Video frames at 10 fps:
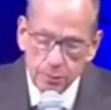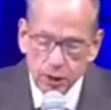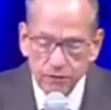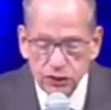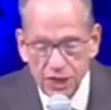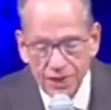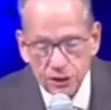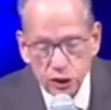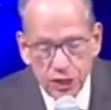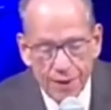
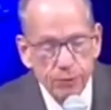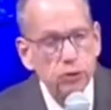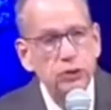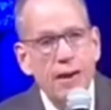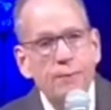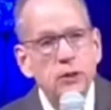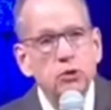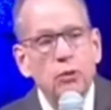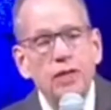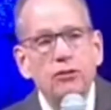23,
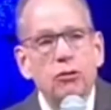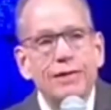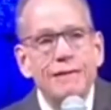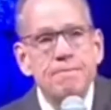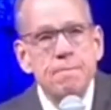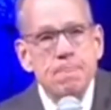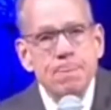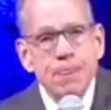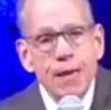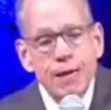begin with verse number
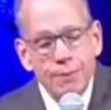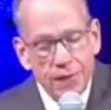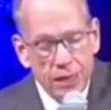20.